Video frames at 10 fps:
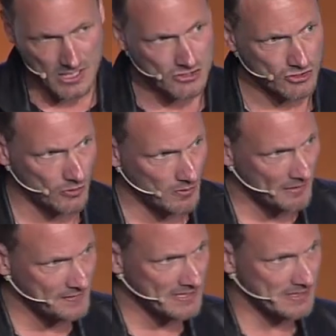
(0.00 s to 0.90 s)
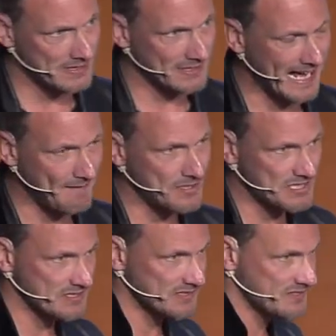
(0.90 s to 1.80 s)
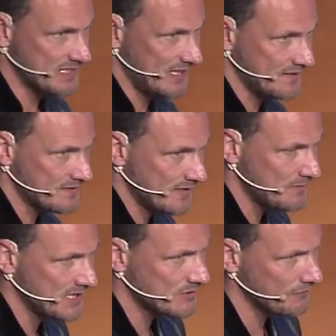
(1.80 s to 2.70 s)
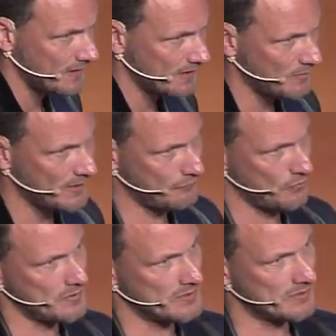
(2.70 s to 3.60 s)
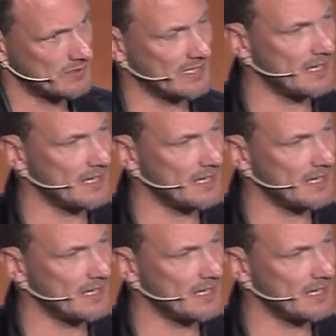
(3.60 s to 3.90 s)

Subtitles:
So I think advertising is challenged, and we need to find a way forward. And